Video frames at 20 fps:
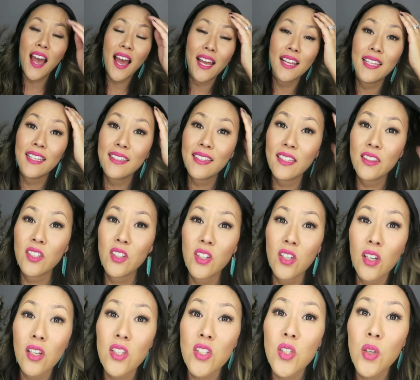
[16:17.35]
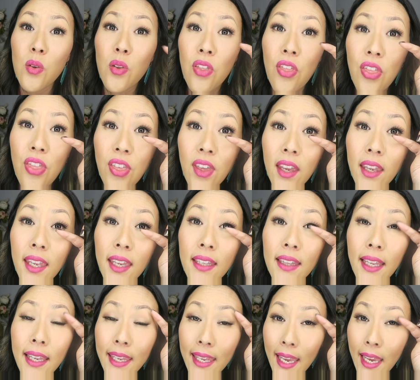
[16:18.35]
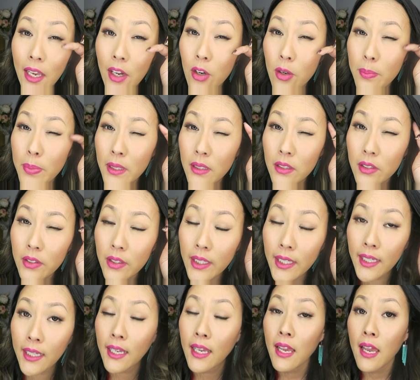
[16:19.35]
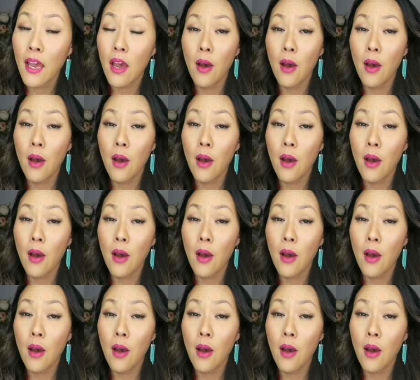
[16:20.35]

I like that they're not so thick and like caterpillary,